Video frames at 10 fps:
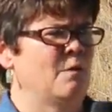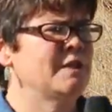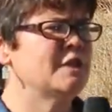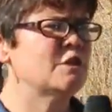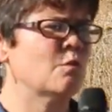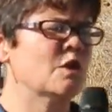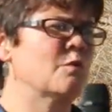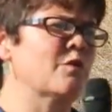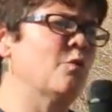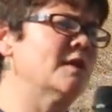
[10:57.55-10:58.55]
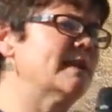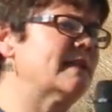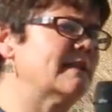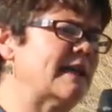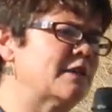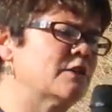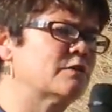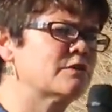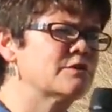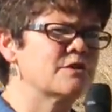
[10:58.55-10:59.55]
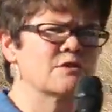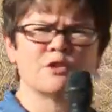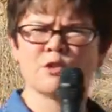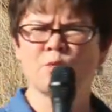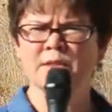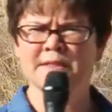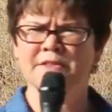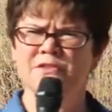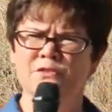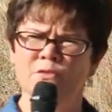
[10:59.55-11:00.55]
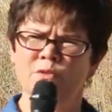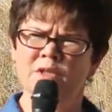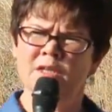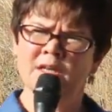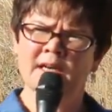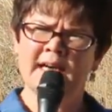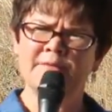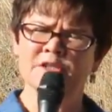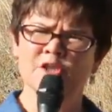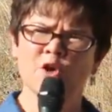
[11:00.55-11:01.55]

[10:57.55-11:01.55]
We need to work with willing landowners who are willing to have us